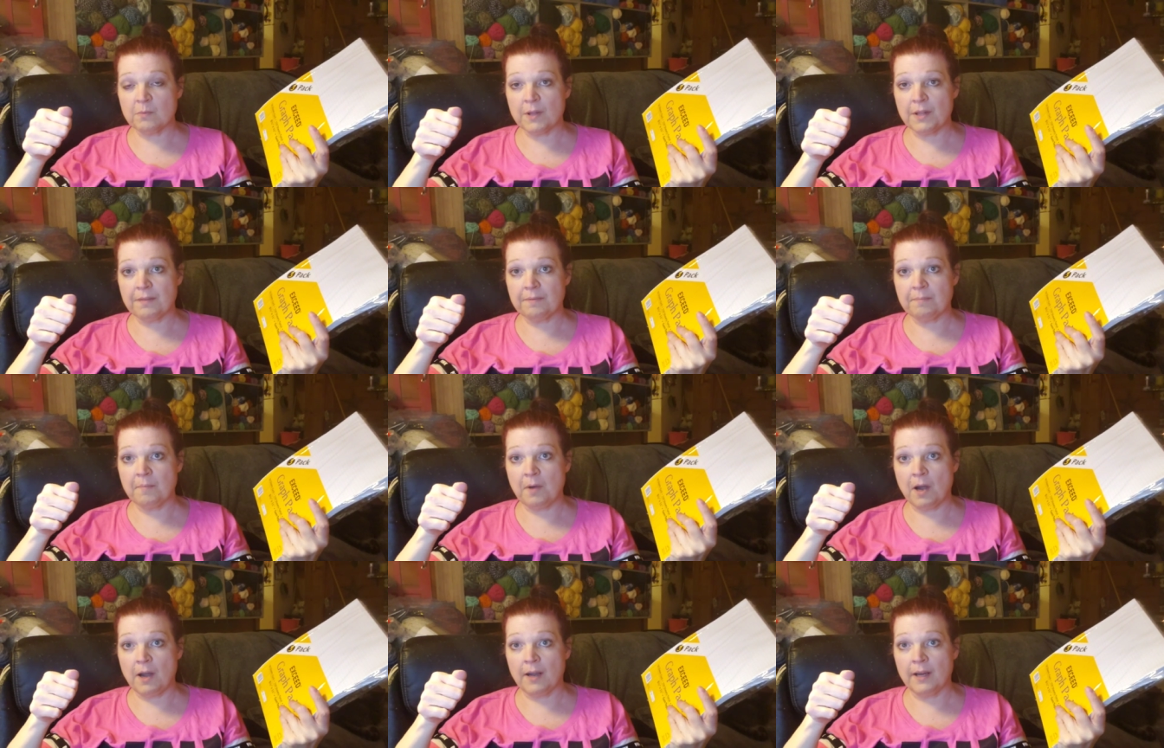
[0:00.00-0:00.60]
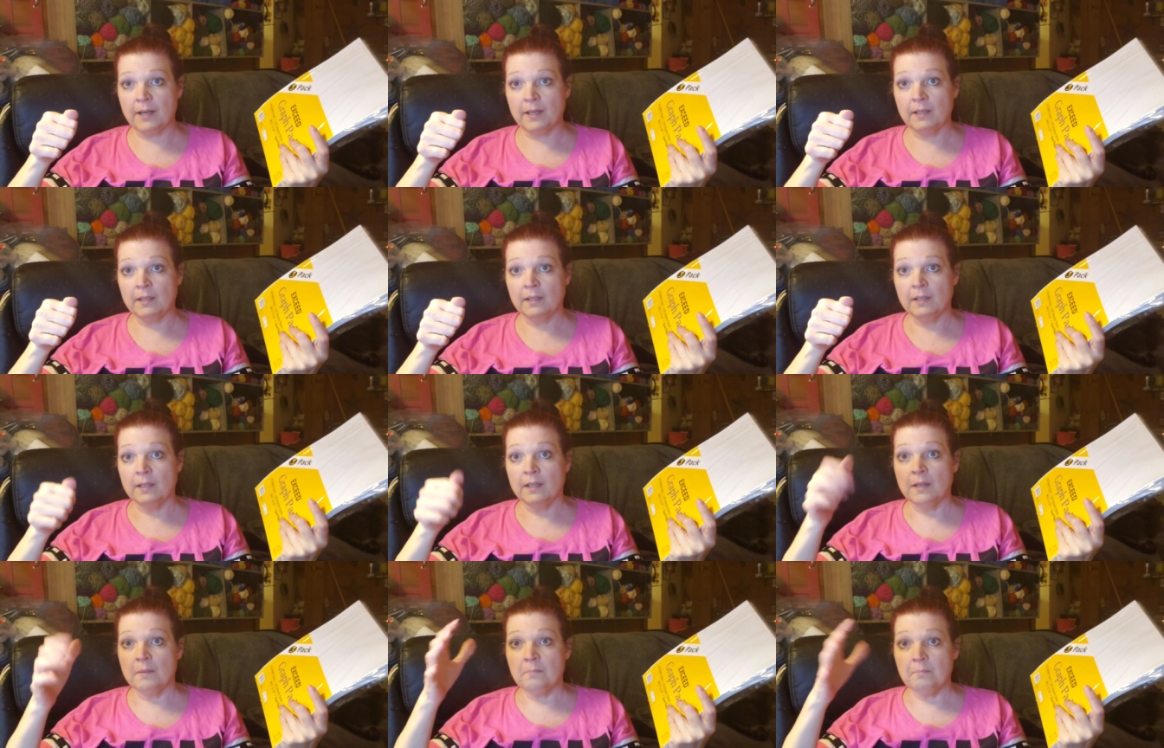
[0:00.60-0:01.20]
with my
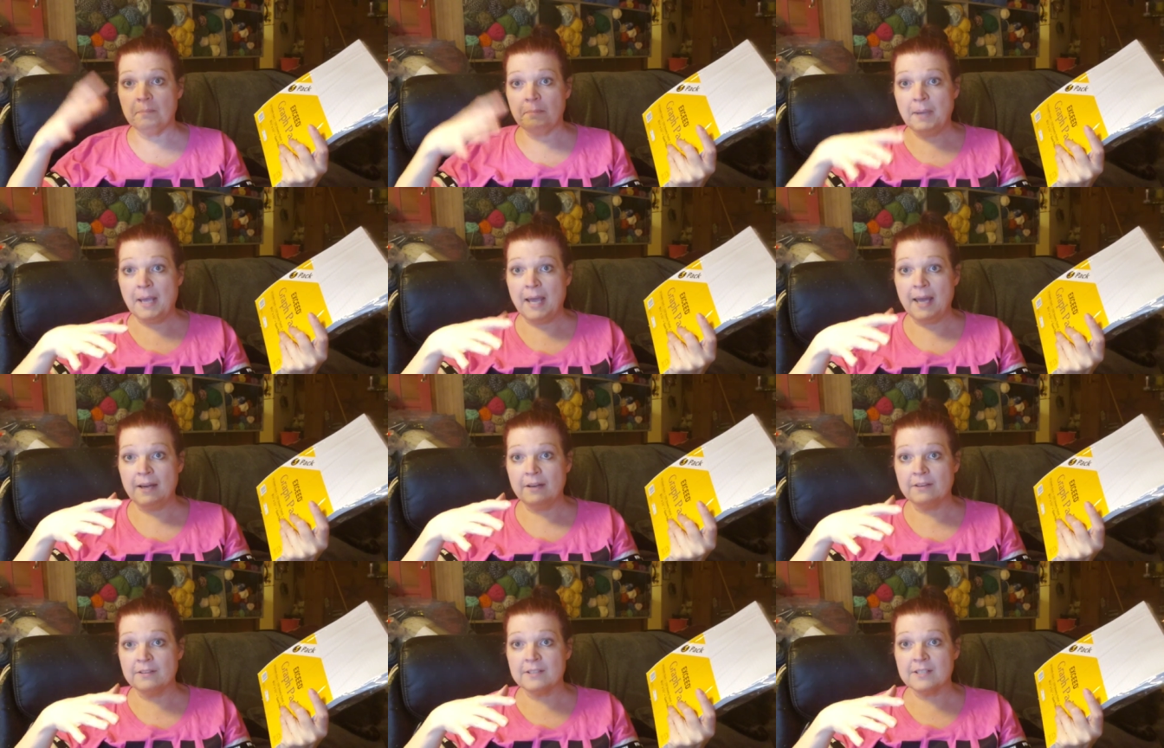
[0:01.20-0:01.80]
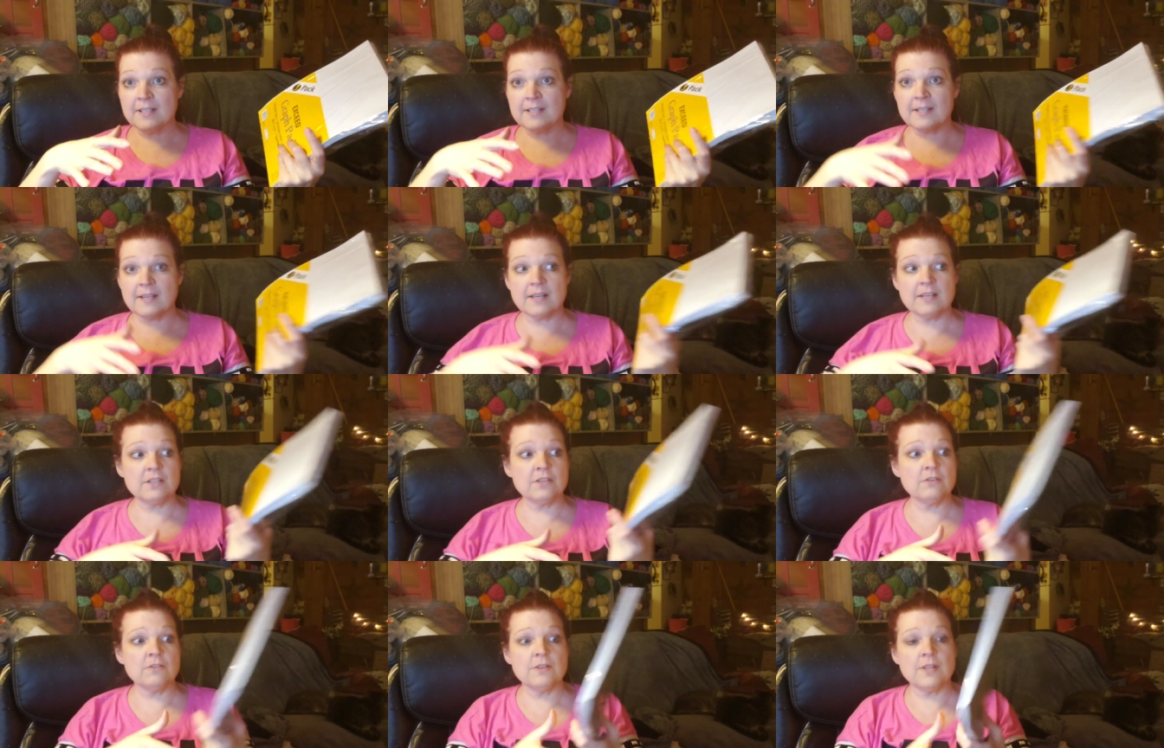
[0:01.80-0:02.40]
patterns as
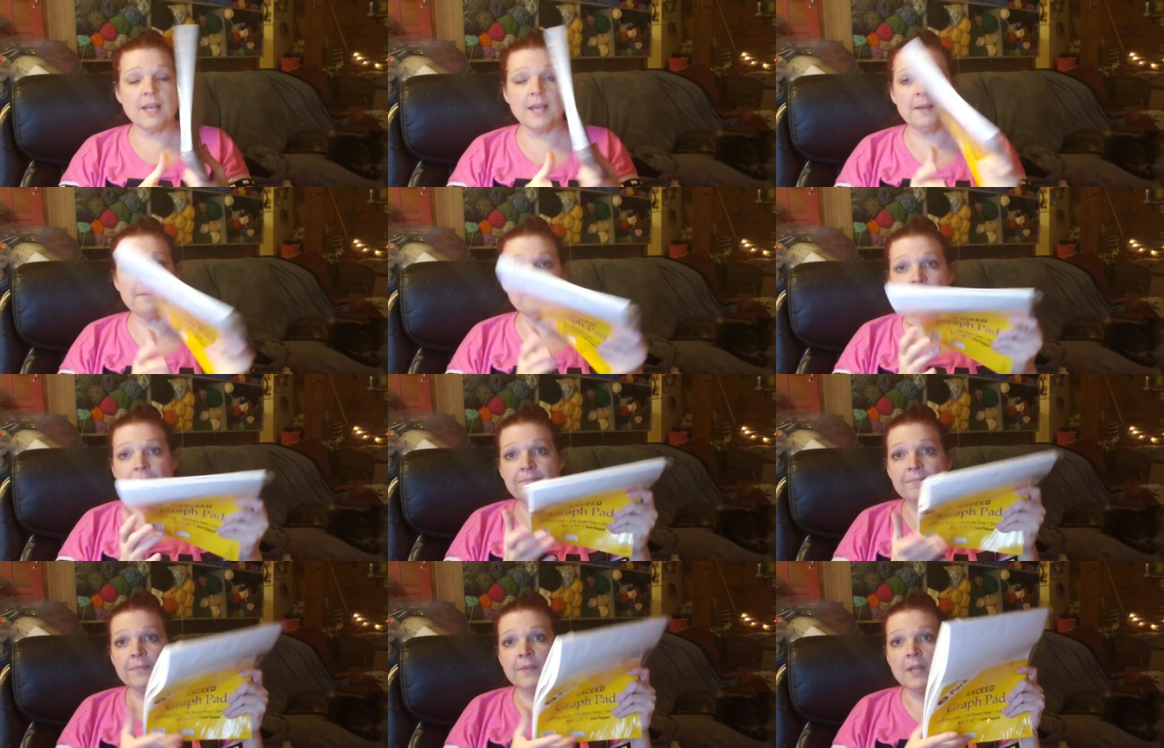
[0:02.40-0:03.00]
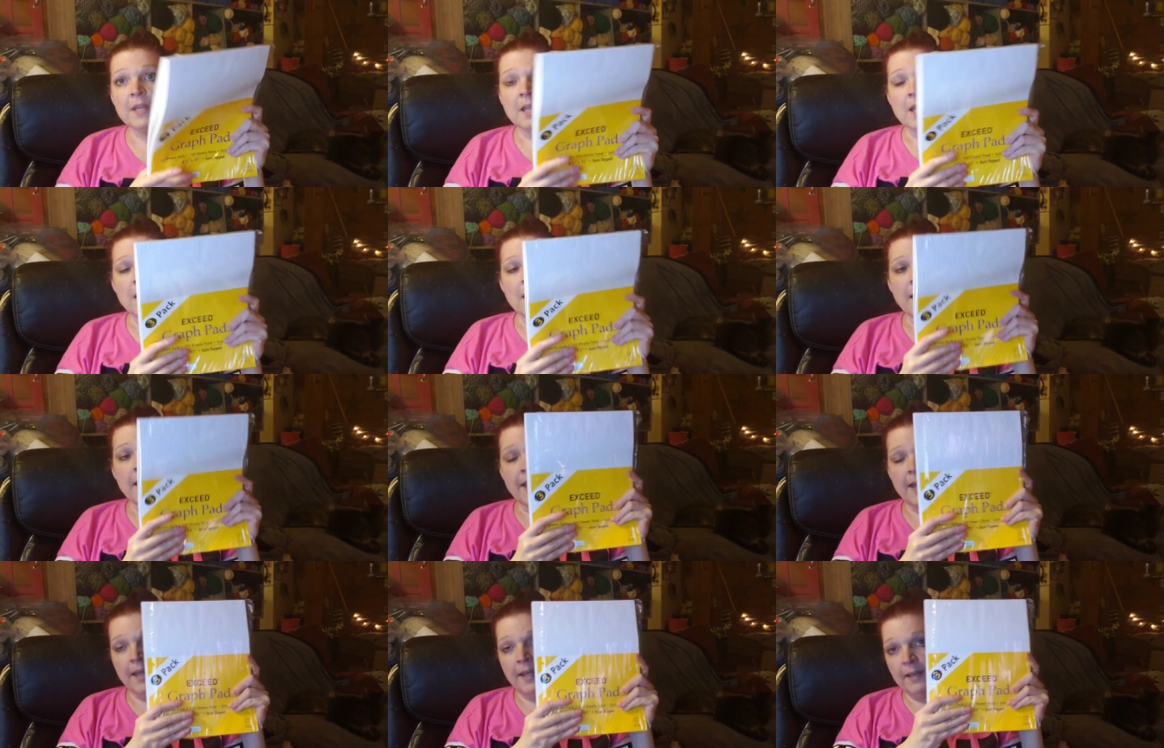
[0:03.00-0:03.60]
I do them.
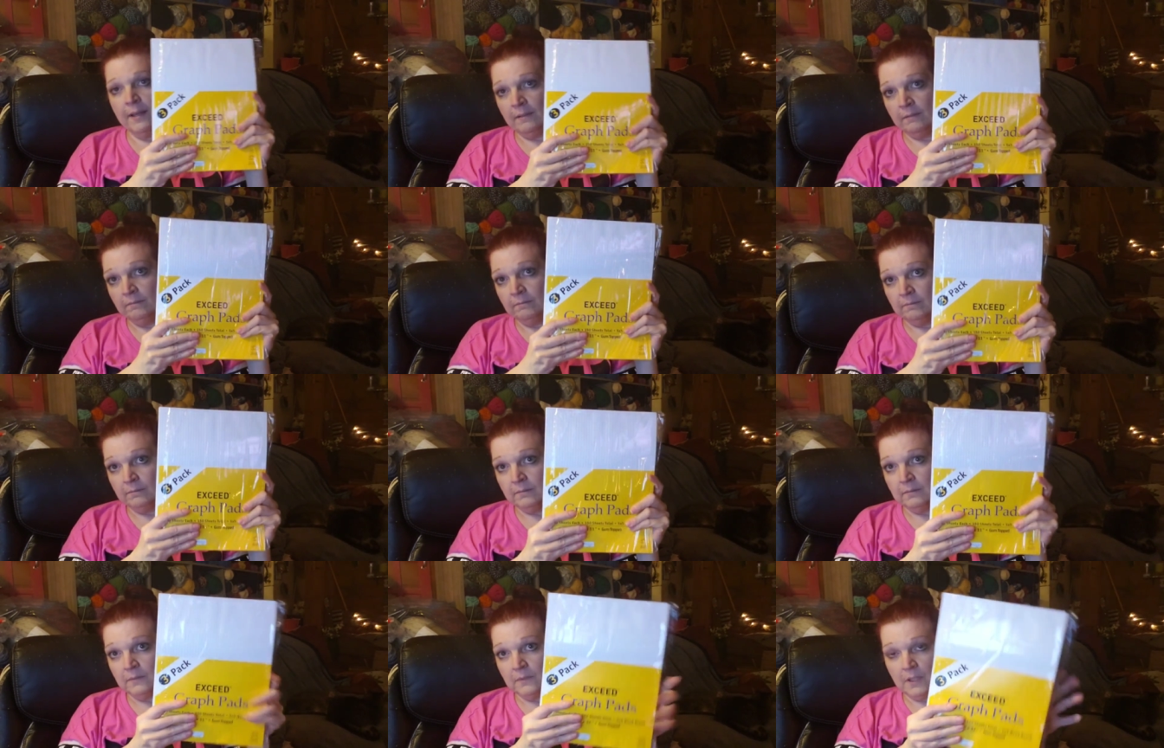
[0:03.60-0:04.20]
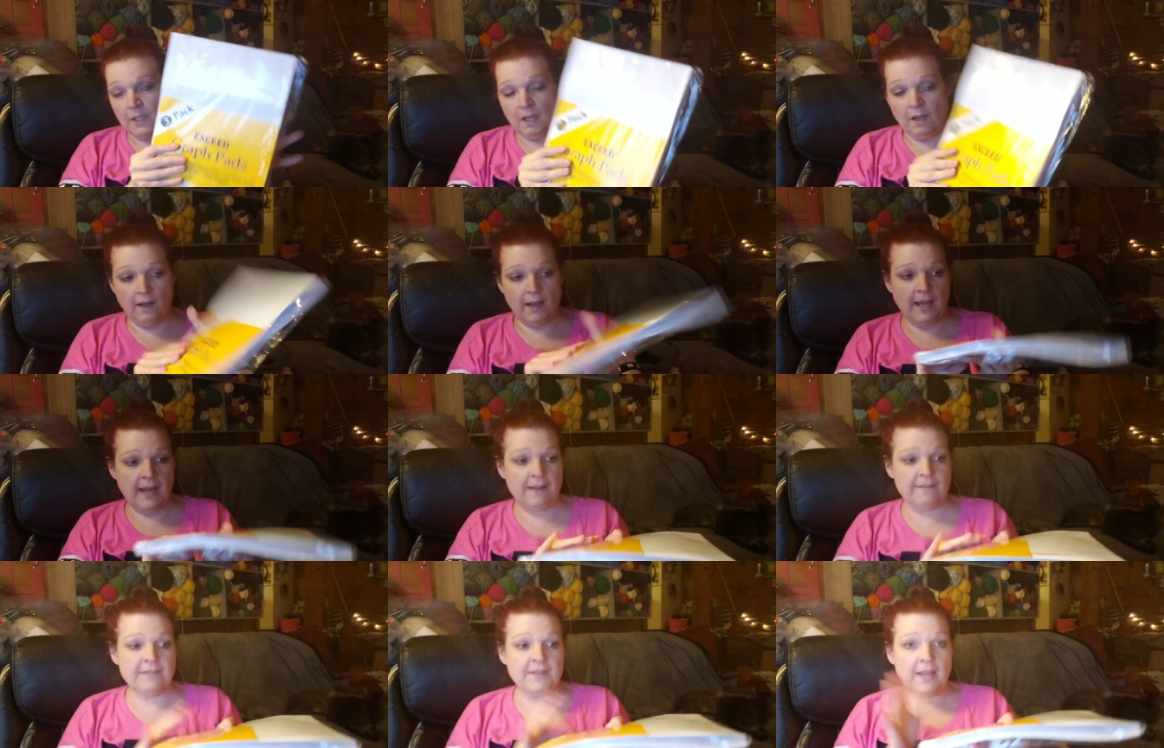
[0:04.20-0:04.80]
And I'll
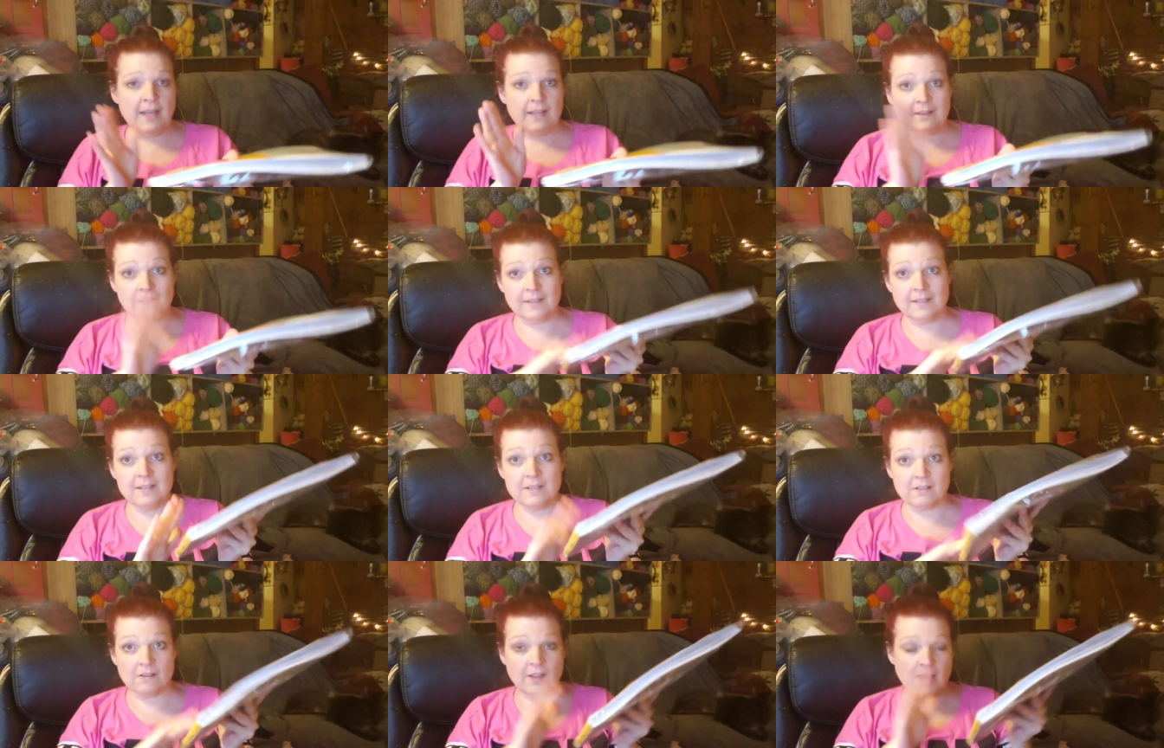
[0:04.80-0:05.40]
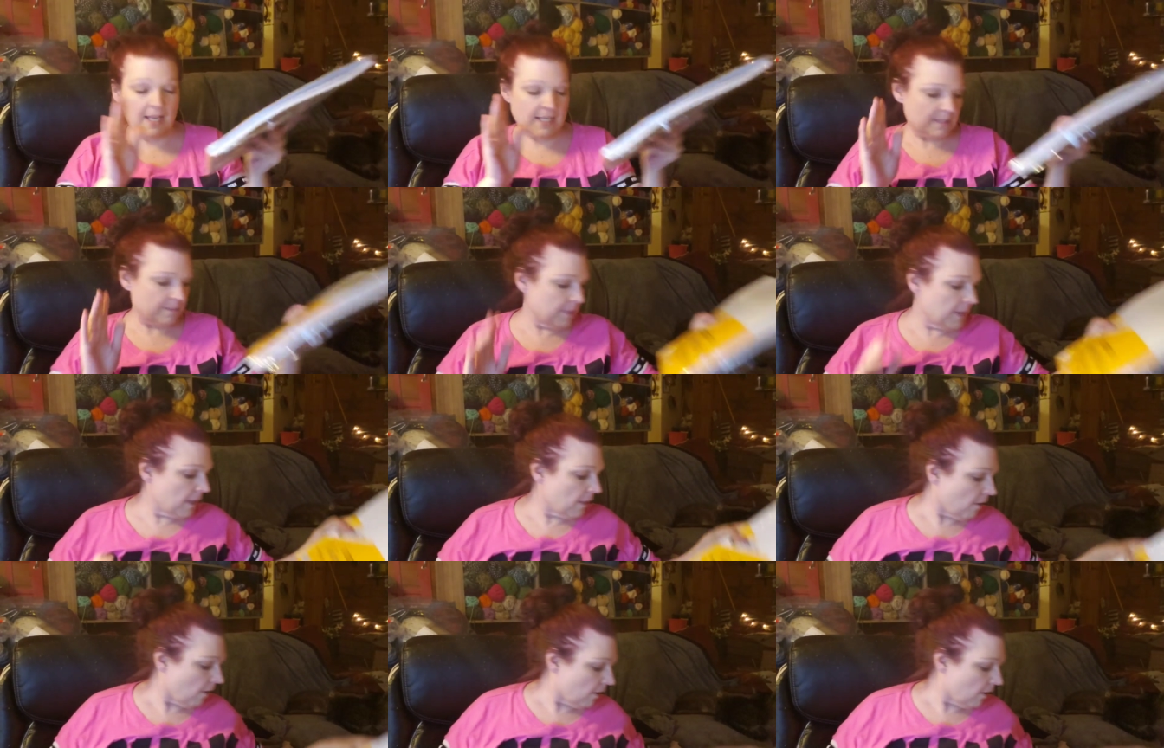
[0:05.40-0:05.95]
have that. These will last me a